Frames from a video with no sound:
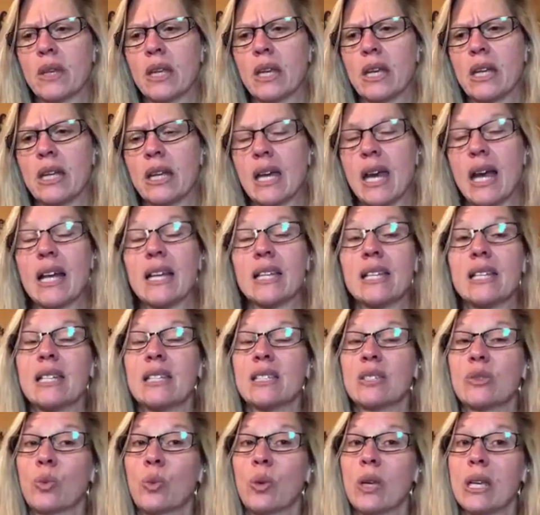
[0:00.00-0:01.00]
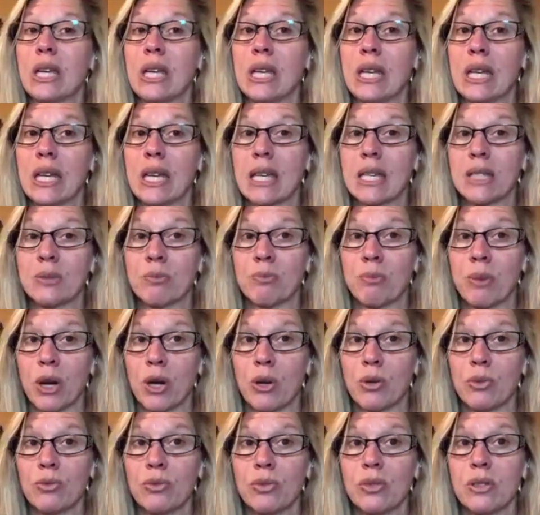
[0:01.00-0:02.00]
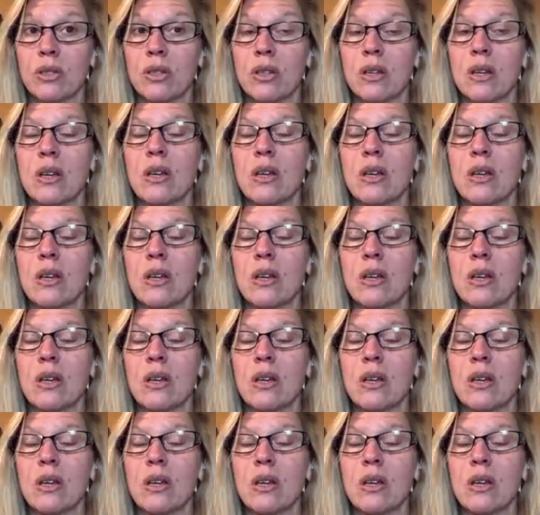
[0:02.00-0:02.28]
It is weakening his bones.